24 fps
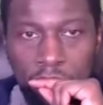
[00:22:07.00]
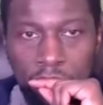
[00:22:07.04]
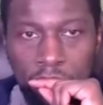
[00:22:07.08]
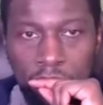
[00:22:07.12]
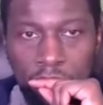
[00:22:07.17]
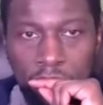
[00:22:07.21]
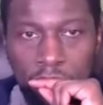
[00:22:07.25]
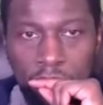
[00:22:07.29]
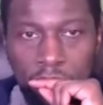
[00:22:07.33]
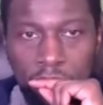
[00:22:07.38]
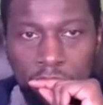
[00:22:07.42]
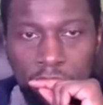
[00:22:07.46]

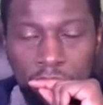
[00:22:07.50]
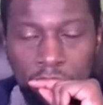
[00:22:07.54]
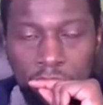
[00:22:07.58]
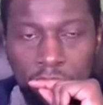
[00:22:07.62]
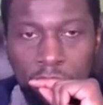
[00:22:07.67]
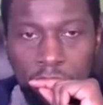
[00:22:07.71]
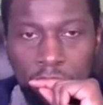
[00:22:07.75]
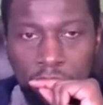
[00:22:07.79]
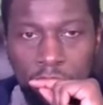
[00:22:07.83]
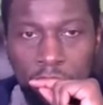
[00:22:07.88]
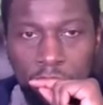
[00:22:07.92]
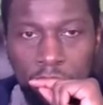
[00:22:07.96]

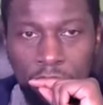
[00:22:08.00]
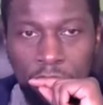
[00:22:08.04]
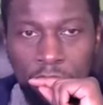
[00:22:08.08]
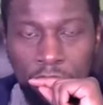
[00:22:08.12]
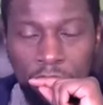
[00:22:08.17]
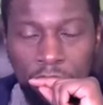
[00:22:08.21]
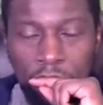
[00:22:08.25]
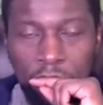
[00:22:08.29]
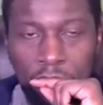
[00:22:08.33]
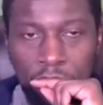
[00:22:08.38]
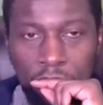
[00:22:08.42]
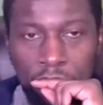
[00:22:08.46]

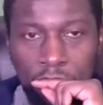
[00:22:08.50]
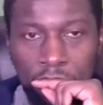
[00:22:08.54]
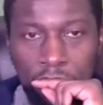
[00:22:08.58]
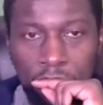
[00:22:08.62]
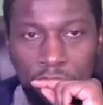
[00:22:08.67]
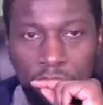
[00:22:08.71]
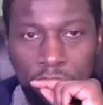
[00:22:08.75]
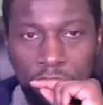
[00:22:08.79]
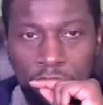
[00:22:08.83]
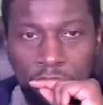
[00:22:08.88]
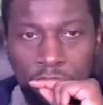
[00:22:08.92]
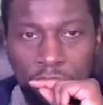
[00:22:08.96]

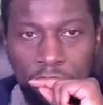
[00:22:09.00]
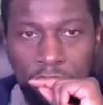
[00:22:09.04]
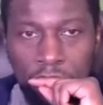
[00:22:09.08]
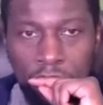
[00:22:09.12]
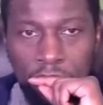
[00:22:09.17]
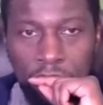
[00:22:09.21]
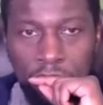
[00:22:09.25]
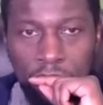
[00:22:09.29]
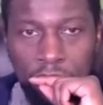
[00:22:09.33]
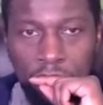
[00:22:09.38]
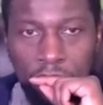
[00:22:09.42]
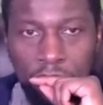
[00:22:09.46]

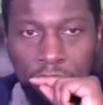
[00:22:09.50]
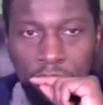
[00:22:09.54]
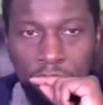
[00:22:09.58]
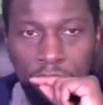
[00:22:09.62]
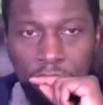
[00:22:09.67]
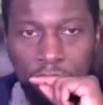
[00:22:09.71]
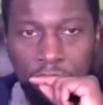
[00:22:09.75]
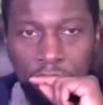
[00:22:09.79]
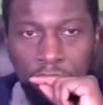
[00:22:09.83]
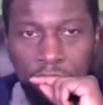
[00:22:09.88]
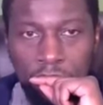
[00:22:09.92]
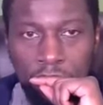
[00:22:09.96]

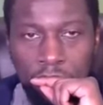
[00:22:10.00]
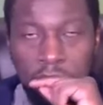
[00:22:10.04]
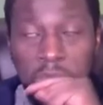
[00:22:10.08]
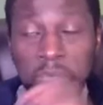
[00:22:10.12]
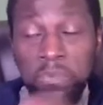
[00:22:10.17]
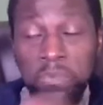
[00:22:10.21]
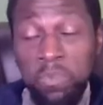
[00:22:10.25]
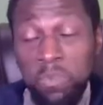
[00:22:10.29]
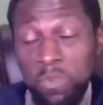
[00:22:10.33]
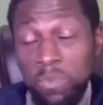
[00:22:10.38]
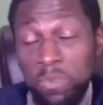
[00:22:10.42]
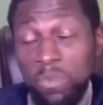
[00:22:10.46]

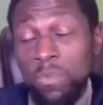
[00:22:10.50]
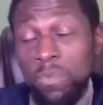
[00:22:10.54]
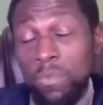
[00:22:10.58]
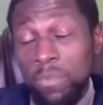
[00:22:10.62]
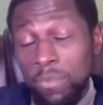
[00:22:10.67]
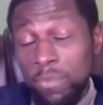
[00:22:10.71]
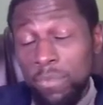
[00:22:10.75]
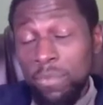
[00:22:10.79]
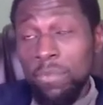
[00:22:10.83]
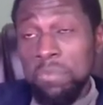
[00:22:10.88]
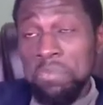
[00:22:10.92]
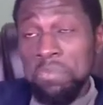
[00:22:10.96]

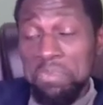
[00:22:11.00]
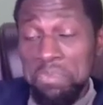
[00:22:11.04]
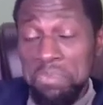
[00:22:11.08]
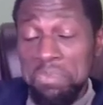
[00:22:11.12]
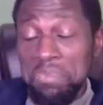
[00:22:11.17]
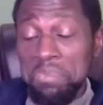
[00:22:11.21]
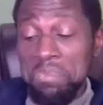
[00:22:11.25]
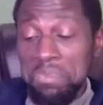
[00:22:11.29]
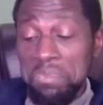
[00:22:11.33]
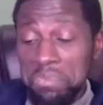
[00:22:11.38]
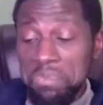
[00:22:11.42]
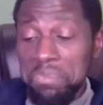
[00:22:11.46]

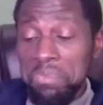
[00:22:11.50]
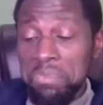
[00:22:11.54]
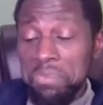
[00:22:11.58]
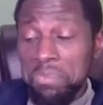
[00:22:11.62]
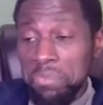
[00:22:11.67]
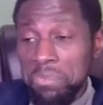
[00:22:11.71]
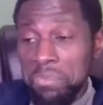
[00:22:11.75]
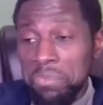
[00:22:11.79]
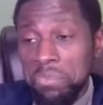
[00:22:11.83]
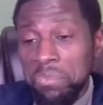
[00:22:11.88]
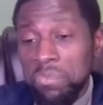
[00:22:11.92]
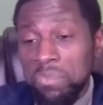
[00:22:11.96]

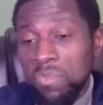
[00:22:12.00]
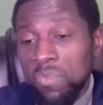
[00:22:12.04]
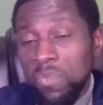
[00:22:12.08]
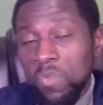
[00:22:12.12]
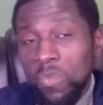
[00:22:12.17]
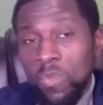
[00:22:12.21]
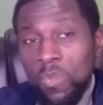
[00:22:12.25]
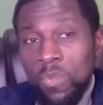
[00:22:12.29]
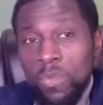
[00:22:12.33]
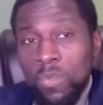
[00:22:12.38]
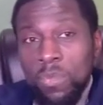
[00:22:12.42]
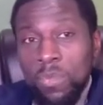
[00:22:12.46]

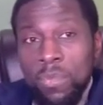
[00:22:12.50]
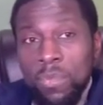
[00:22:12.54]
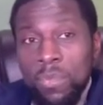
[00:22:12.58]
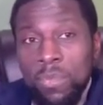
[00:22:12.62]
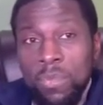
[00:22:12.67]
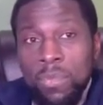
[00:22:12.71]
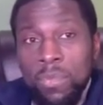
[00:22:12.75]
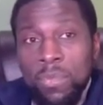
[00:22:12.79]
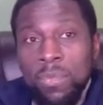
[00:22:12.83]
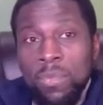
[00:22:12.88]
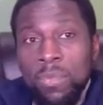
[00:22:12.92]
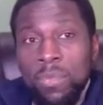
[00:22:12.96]

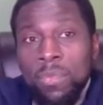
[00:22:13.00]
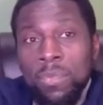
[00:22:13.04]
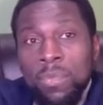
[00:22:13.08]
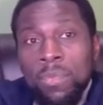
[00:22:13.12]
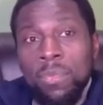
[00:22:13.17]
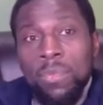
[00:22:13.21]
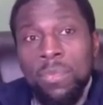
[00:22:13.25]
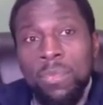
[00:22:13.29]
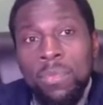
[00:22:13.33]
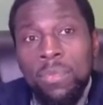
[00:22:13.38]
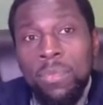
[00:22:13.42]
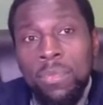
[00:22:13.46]

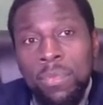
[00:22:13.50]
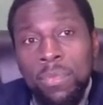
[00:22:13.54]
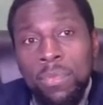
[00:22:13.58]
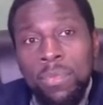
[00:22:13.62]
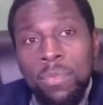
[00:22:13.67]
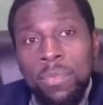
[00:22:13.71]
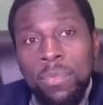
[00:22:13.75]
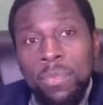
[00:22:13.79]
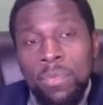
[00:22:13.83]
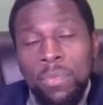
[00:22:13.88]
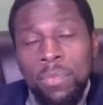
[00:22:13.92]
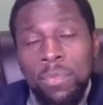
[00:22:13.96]

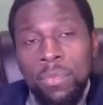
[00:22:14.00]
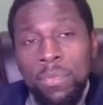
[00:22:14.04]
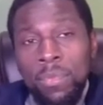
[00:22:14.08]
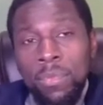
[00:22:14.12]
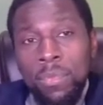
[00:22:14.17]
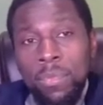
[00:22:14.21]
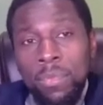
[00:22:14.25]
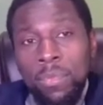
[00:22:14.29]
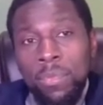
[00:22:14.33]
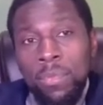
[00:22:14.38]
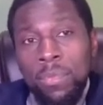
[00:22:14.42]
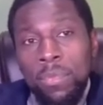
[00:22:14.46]

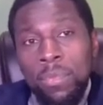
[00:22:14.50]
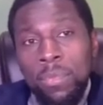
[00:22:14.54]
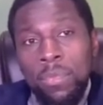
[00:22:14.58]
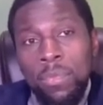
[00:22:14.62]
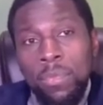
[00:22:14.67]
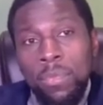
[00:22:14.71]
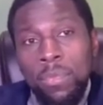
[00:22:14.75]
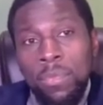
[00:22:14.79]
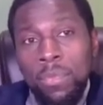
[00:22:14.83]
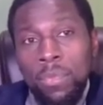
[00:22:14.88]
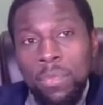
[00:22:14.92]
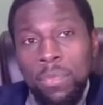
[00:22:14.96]
No words are spoken by the person on screen.